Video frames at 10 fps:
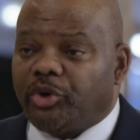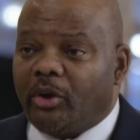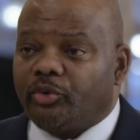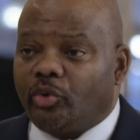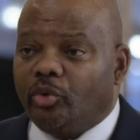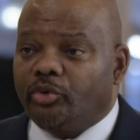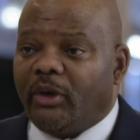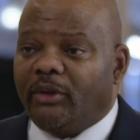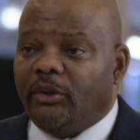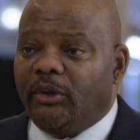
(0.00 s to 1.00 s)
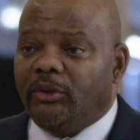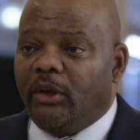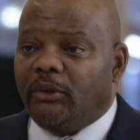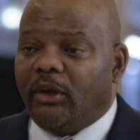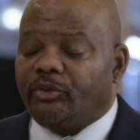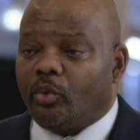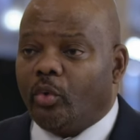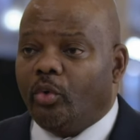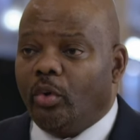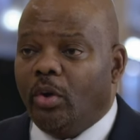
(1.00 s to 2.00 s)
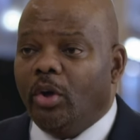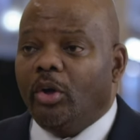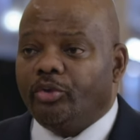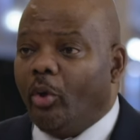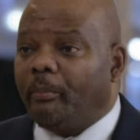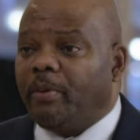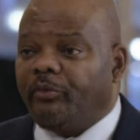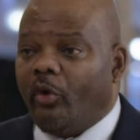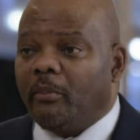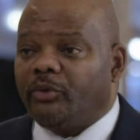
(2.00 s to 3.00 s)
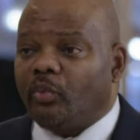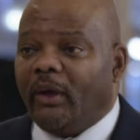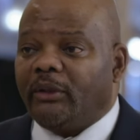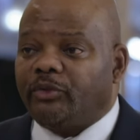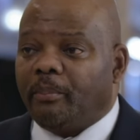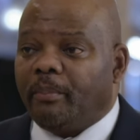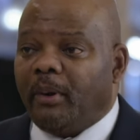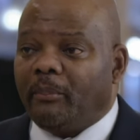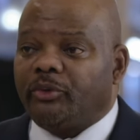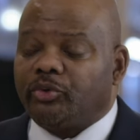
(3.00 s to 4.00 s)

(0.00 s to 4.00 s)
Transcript: charter schools, as, in, in, as a rule, don't perform as well as the public